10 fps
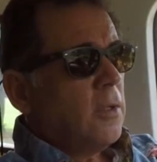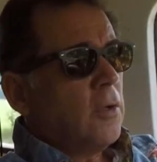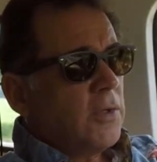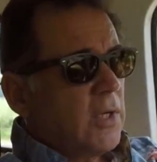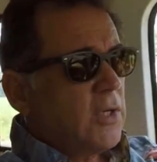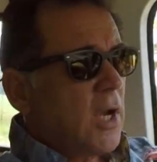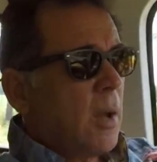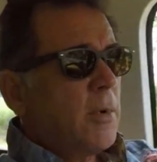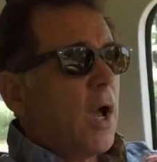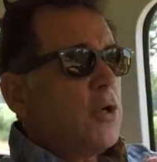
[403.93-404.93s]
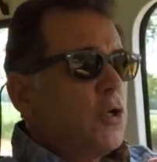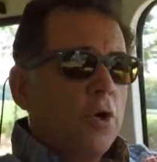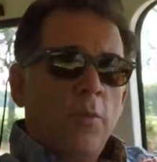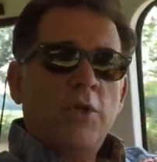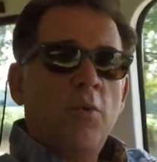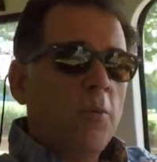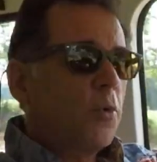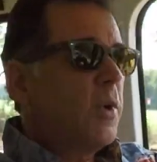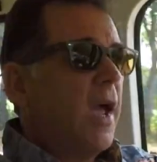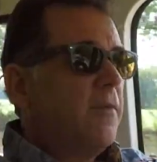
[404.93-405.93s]
usage, I'm not sure which
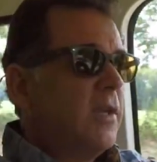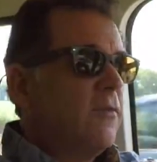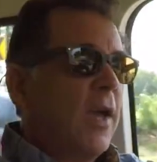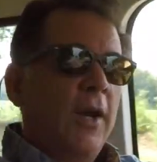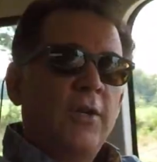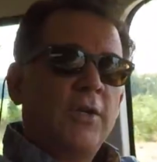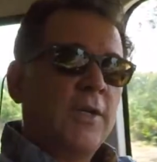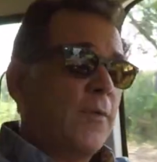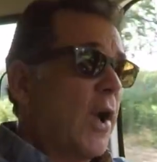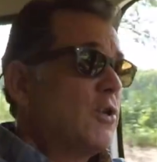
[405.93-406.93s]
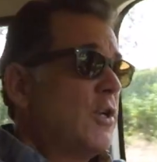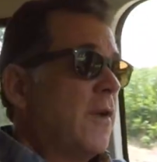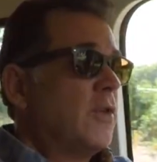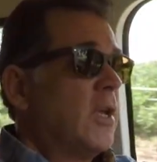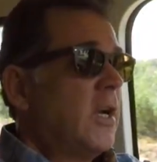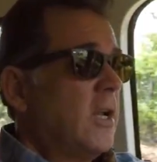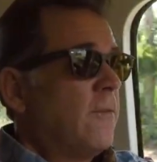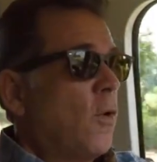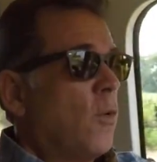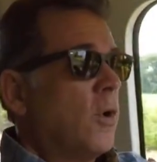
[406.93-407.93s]
one would have the advantage, because I've actually never done
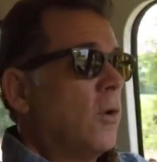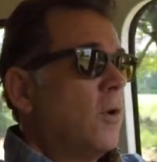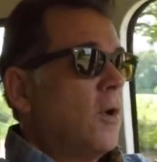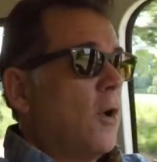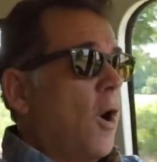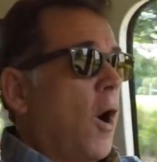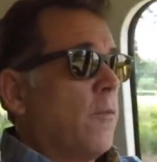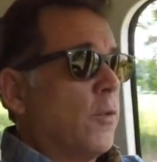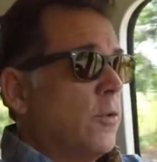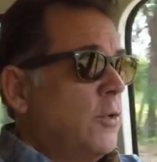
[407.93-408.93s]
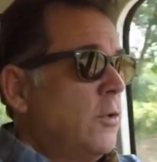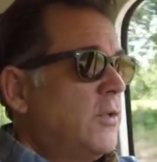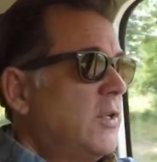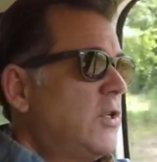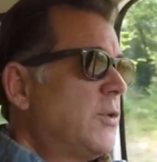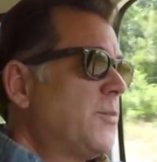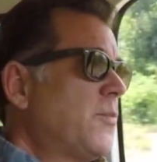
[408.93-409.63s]
any four-wheel off-road usage.